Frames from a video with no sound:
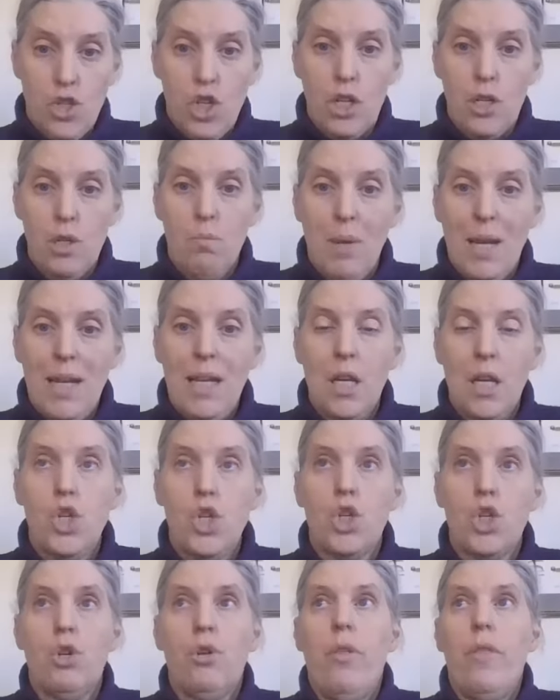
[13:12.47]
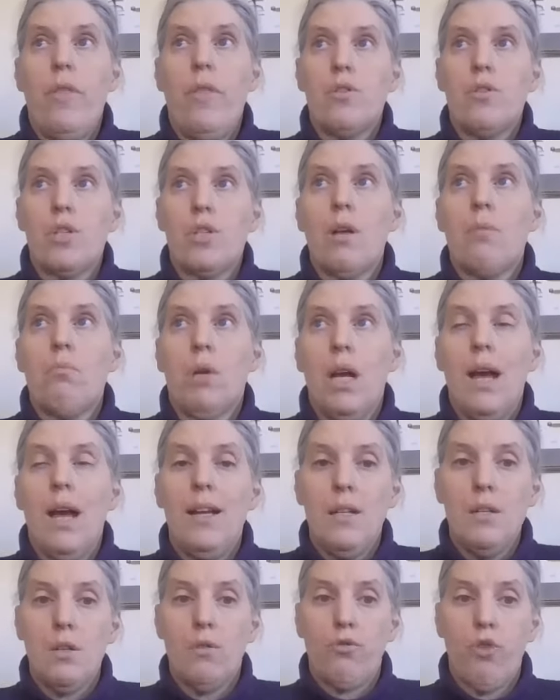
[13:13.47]
just making sure that there's some
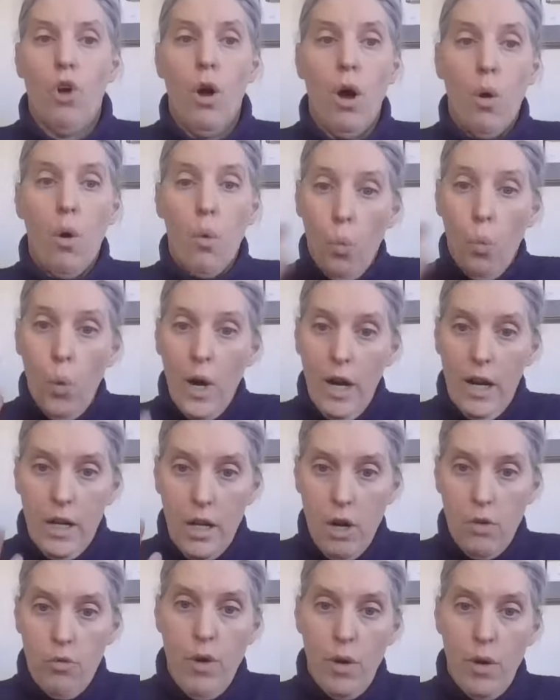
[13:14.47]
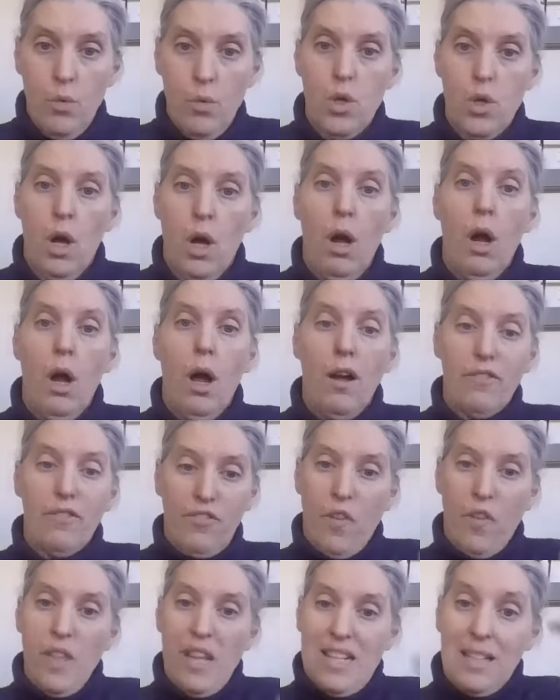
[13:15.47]
kind of workaround
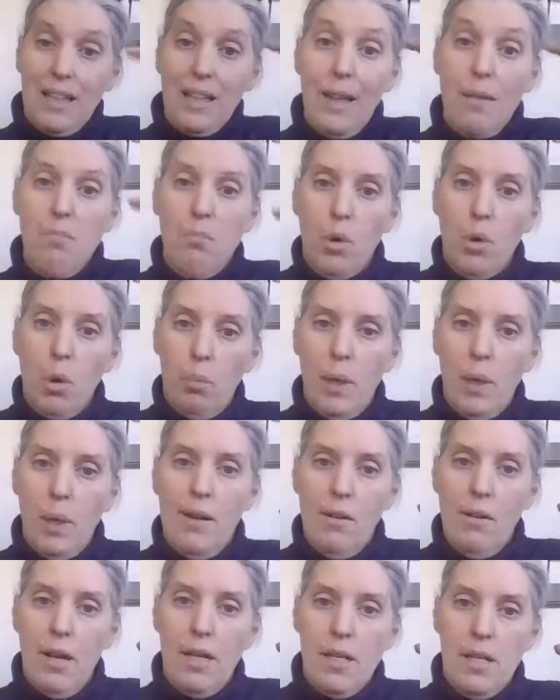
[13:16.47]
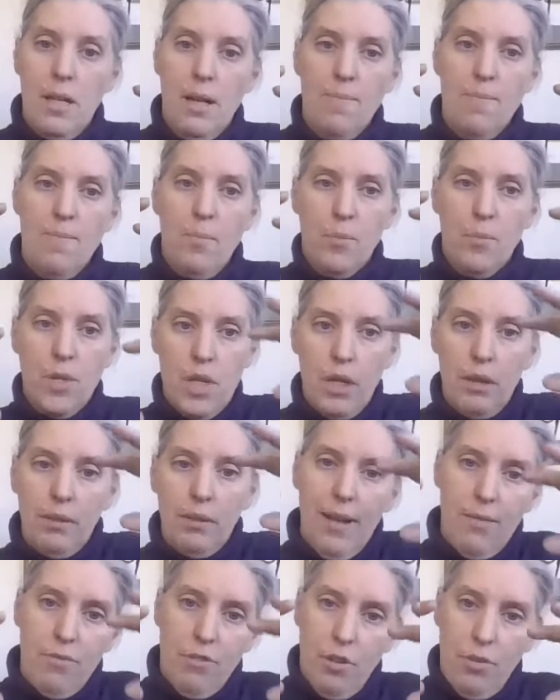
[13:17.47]
for this limbo period till
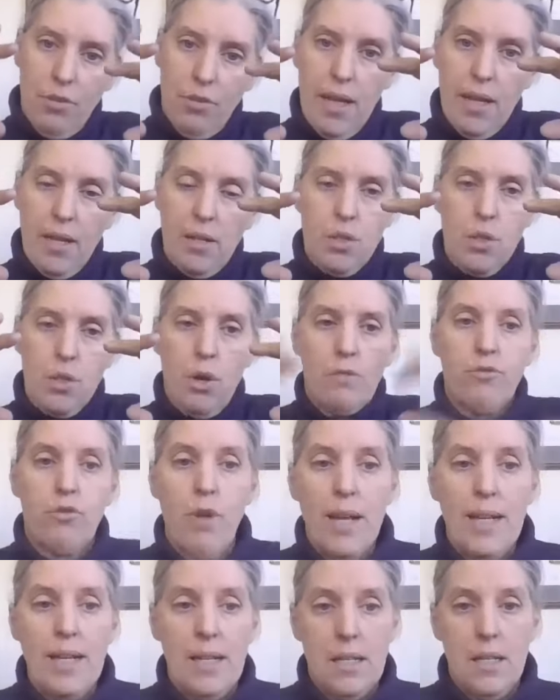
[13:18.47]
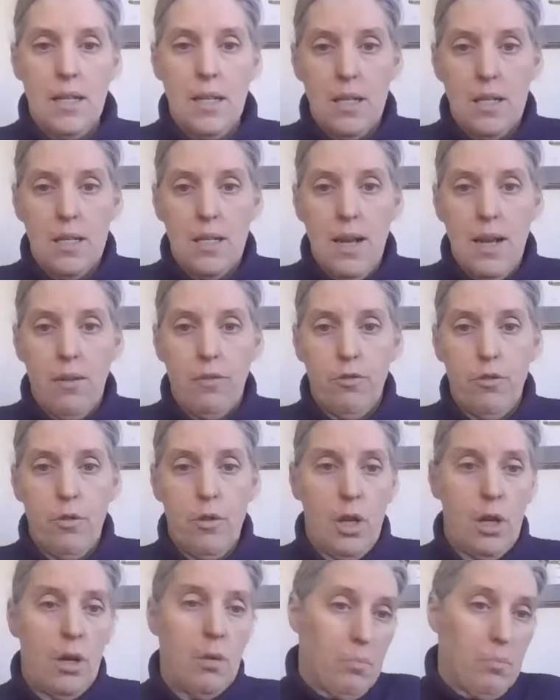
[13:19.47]
everything sort of rights itself.
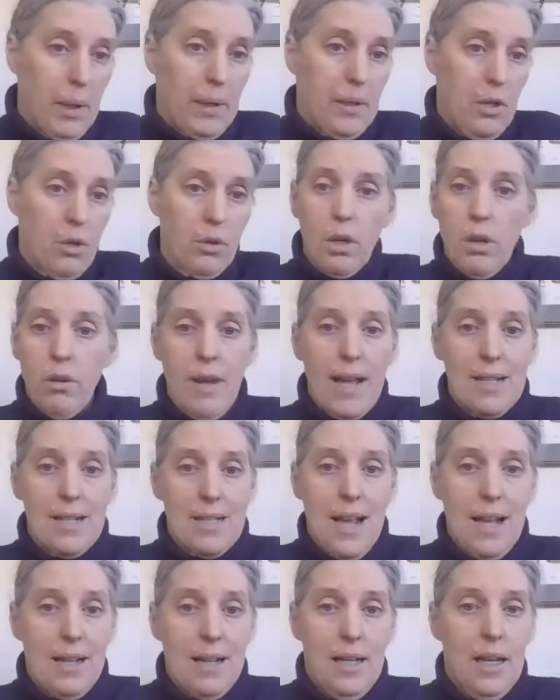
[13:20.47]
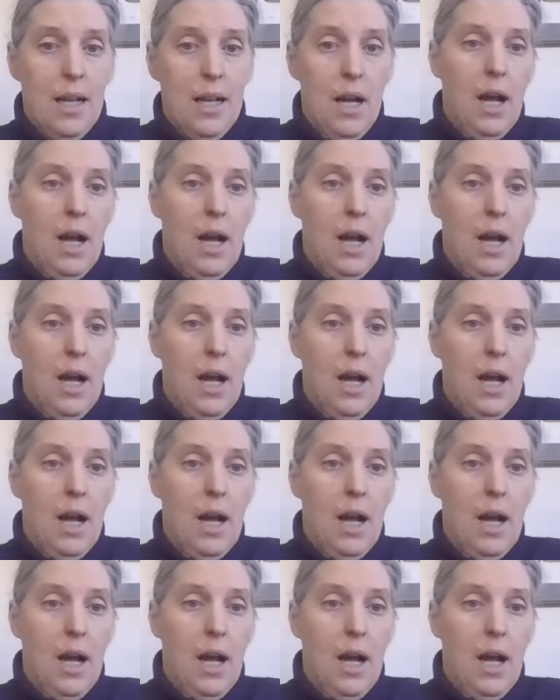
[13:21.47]
But you're correct, Ali.